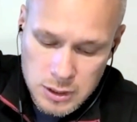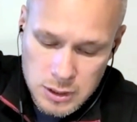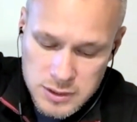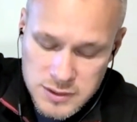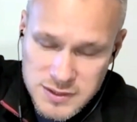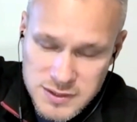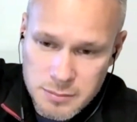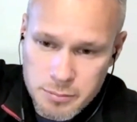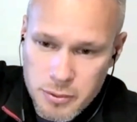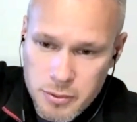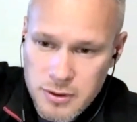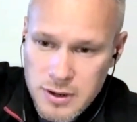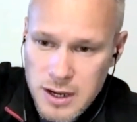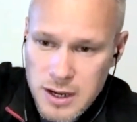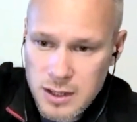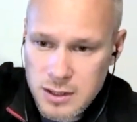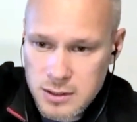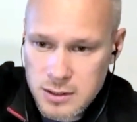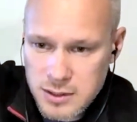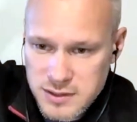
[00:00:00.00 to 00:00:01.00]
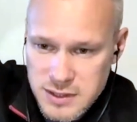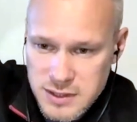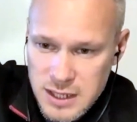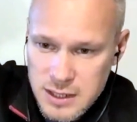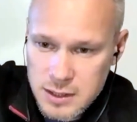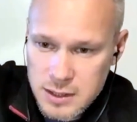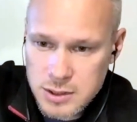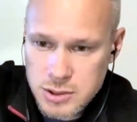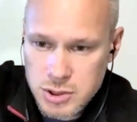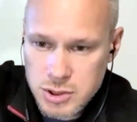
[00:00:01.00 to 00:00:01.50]
separate
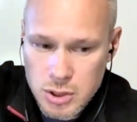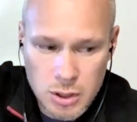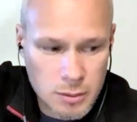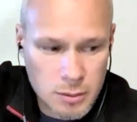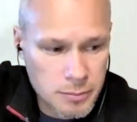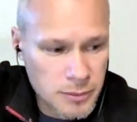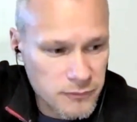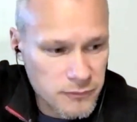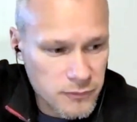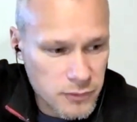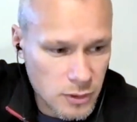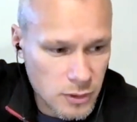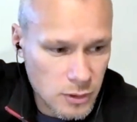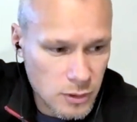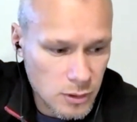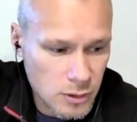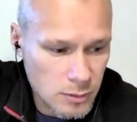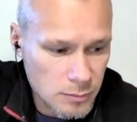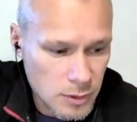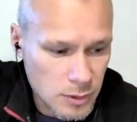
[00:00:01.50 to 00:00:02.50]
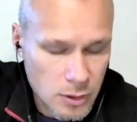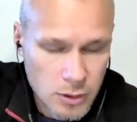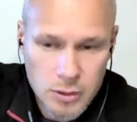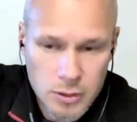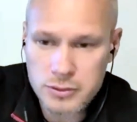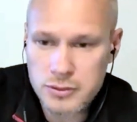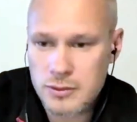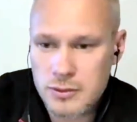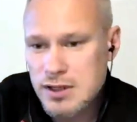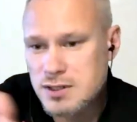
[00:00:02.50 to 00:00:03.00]
designing job from all
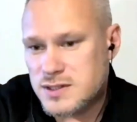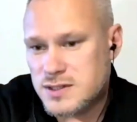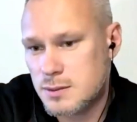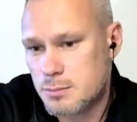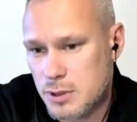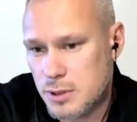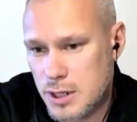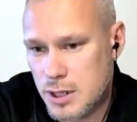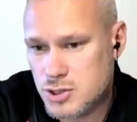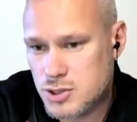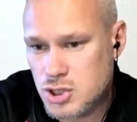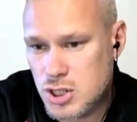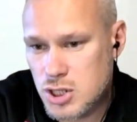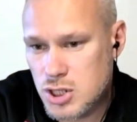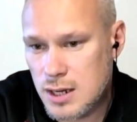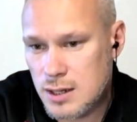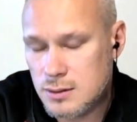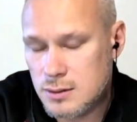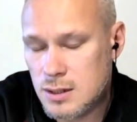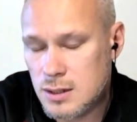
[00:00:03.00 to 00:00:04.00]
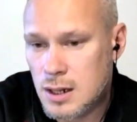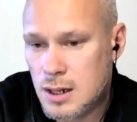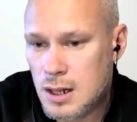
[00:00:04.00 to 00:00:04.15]
the rest supply chain,